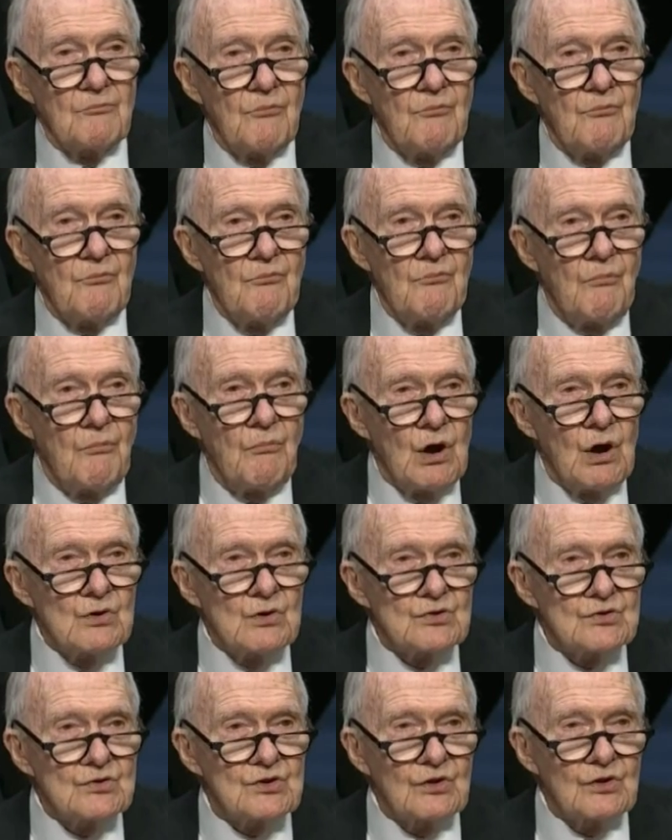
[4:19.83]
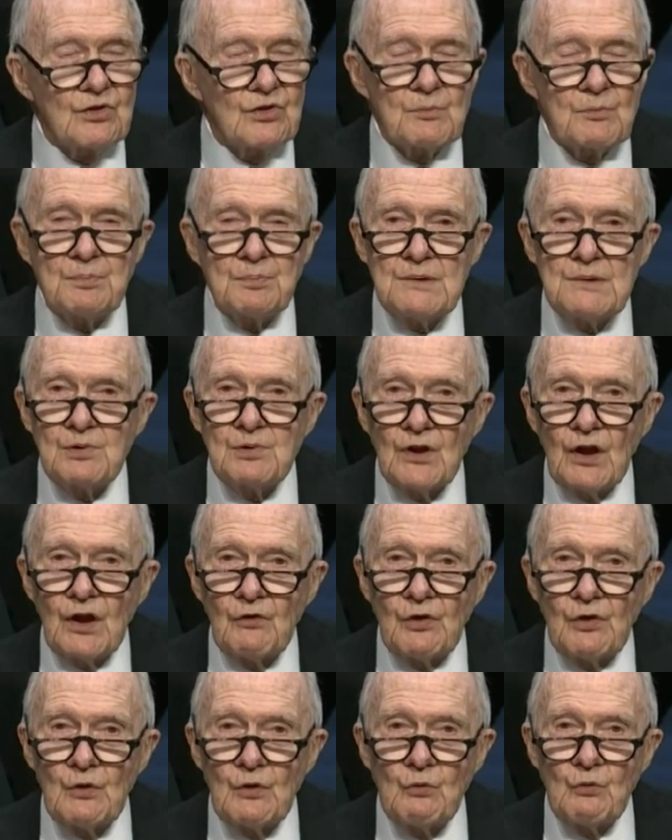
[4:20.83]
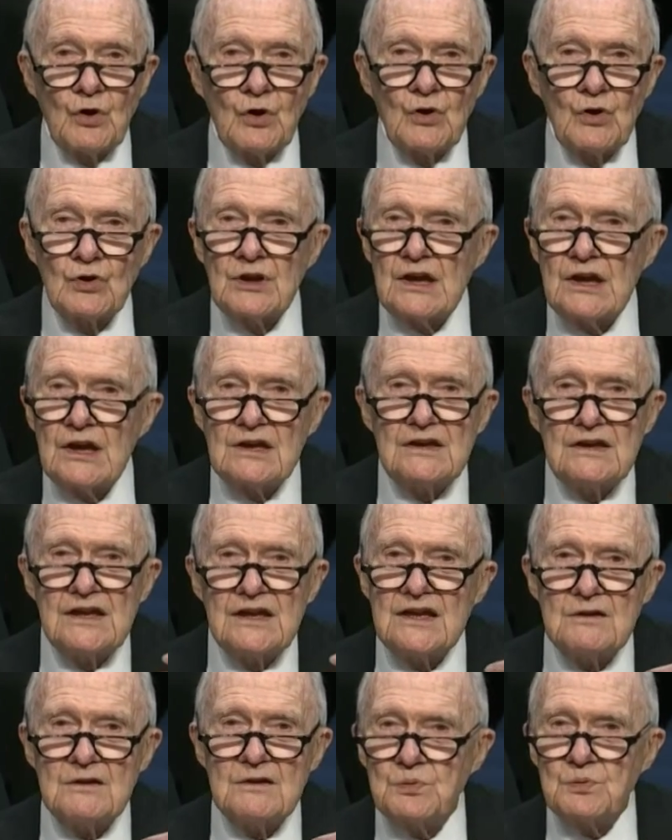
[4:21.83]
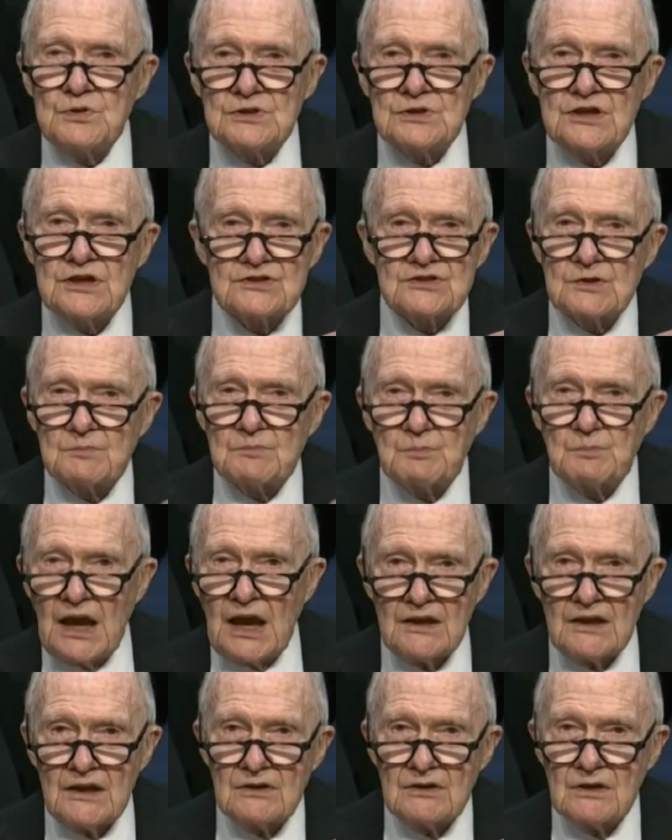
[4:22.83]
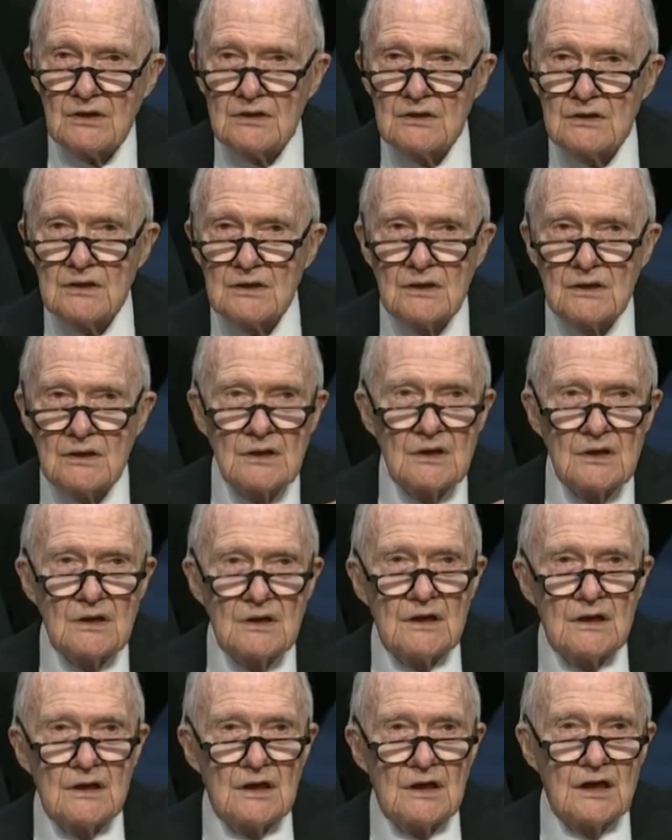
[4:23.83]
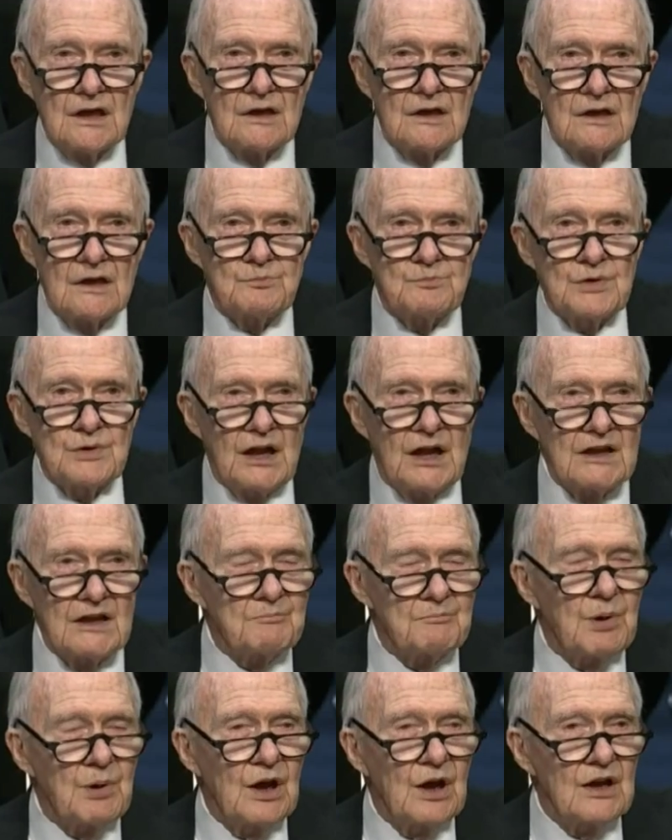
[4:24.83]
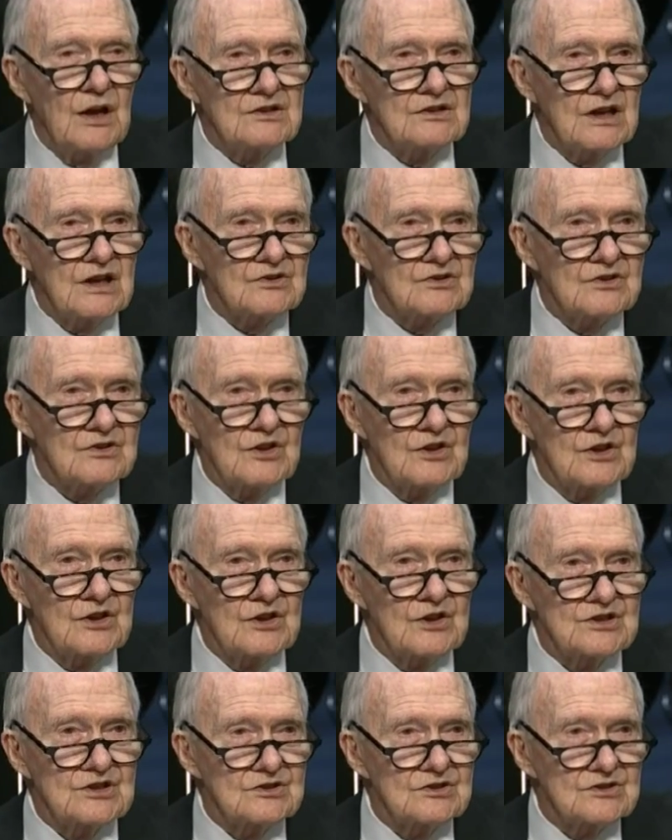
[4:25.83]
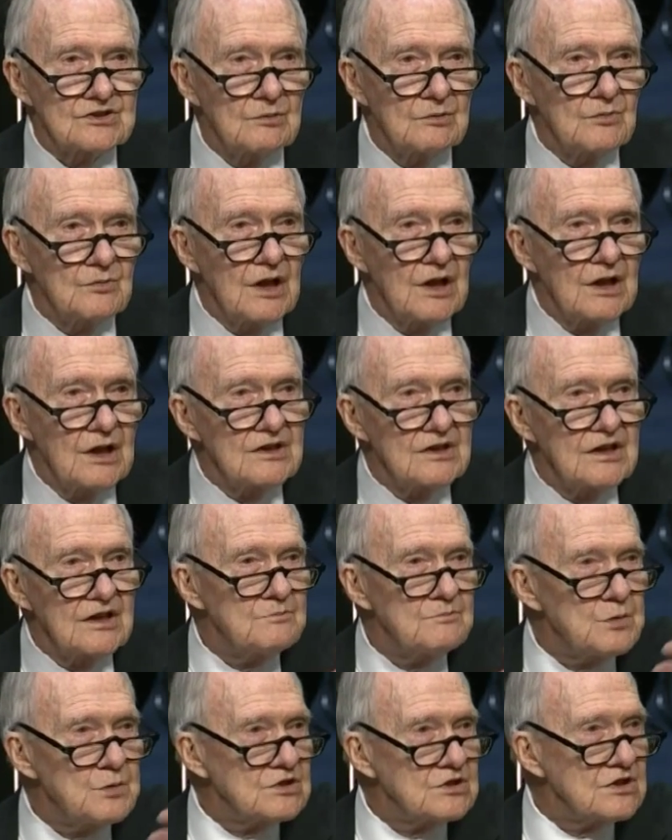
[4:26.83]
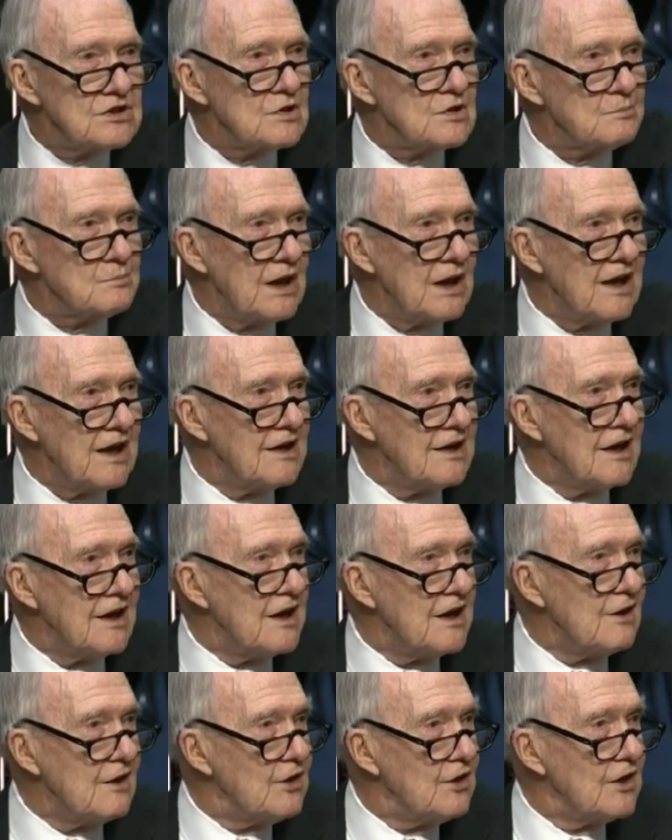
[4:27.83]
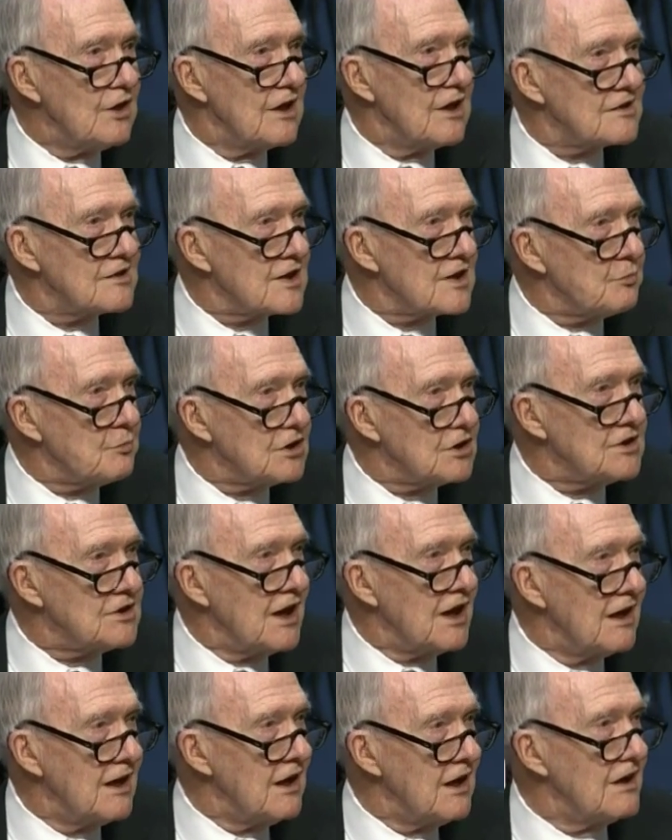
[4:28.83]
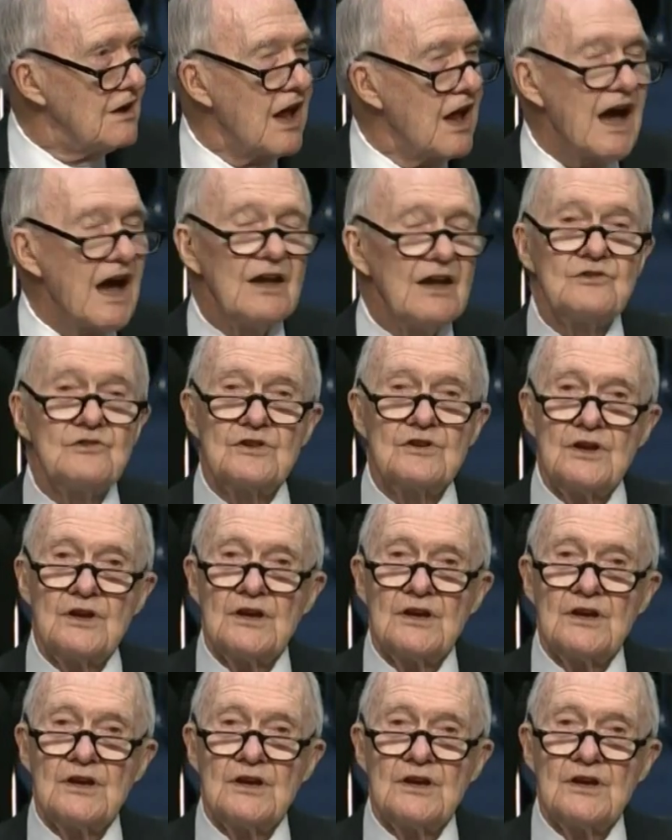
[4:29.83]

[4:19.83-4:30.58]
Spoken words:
most of the people of the world didn't participate in the politics of their system, didn't participate in anything except their daily lives.